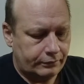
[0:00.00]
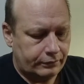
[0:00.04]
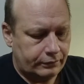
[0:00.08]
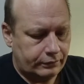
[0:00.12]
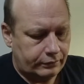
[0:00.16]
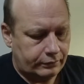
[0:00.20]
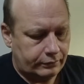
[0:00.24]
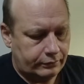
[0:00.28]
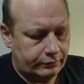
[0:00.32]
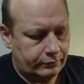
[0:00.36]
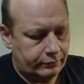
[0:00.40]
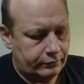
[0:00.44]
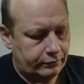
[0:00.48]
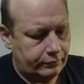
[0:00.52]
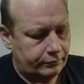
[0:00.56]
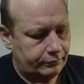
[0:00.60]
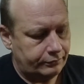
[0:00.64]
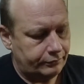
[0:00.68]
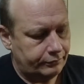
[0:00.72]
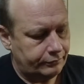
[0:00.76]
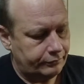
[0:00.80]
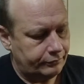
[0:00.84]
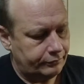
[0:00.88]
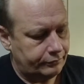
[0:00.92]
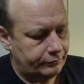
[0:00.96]
And
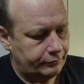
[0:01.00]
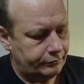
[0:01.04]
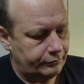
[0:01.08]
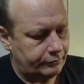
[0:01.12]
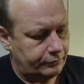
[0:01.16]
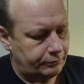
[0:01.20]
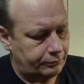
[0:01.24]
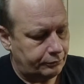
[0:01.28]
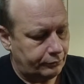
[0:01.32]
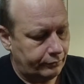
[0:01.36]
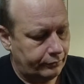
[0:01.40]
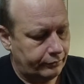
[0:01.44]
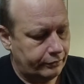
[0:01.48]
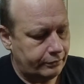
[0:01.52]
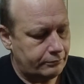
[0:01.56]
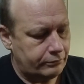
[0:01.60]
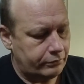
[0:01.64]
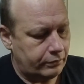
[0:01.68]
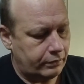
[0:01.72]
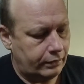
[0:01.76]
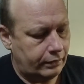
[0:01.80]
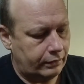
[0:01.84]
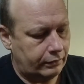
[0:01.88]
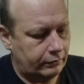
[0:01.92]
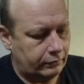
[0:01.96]
they're pretty
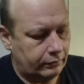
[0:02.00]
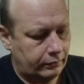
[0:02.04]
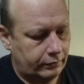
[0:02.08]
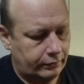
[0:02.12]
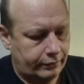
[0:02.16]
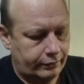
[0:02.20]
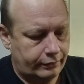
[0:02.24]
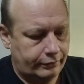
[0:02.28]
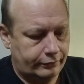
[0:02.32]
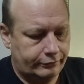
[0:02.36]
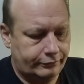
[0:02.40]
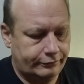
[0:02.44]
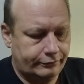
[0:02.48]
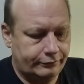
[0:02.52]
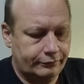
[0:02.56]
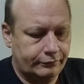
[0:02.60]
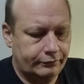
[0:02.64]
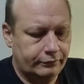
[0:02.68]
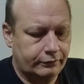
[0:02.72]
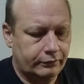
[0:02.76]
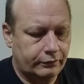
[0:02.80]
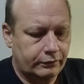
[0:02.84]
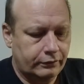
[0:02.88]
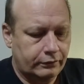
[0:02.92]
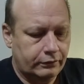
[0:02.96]
bright lights.
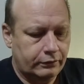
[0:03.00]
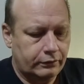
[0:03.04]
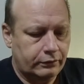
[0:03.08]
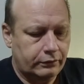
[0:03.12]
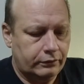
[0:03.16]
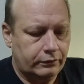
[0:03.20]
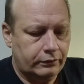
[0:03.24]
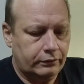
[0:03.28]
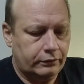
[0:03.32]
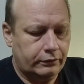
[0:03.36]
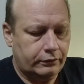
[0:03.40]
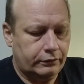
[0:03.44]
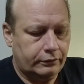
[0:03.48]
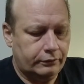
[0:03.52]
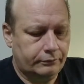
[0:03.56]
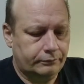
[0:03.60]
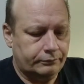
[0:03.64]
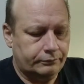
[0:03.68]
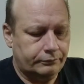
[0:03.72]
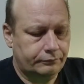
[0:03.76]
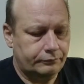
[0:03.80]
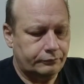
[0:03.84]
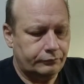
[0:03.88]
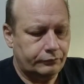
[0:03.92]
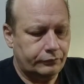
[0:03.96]
I'll